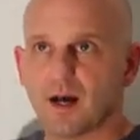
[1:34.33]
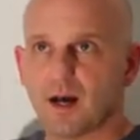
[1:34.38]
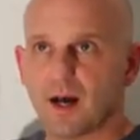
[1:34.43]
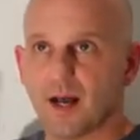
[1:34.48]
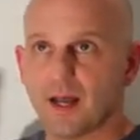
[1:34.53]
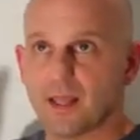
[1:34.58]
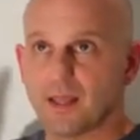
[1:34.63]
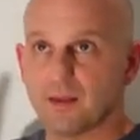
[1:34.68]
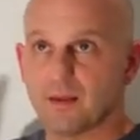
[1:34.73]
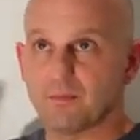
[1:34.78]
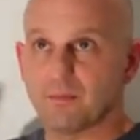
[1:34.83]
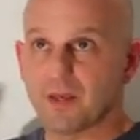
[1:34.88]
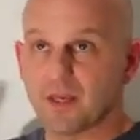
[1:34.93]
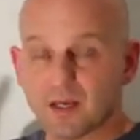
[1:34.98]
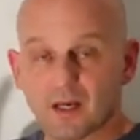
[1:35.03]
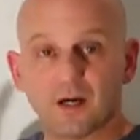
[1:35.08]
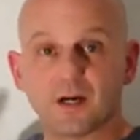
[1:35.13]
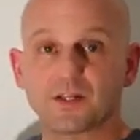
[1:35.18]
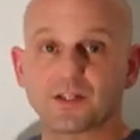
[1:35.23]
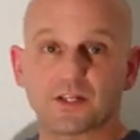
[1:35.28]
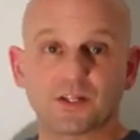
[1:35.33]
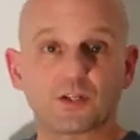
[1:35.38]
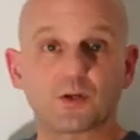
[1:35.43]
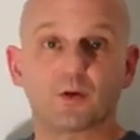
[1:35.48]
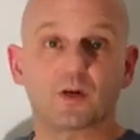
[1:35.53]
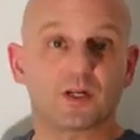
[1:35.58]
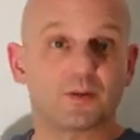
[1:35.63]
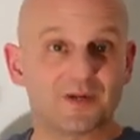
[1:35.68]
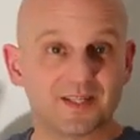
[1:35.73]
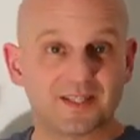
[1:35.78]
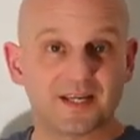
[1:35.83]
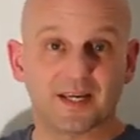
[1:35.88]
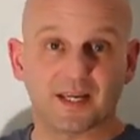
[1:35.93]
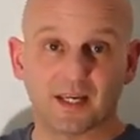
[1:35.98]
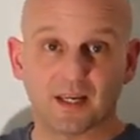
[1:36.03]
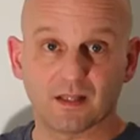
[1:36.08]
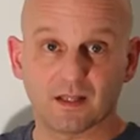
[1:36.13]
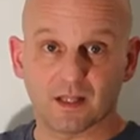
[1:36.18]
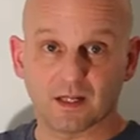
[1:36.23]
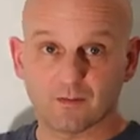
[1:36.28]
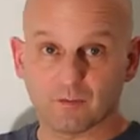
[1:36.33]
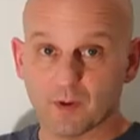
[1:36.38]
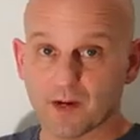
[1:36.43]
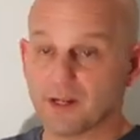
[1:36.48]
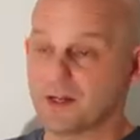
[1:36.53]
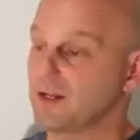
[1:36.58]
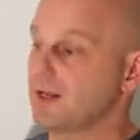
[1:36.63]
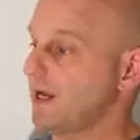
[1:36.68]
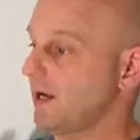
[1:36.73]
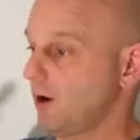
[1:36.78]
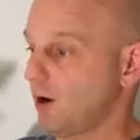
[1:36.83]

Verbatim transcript: I because it's going to be taking a lot of weight,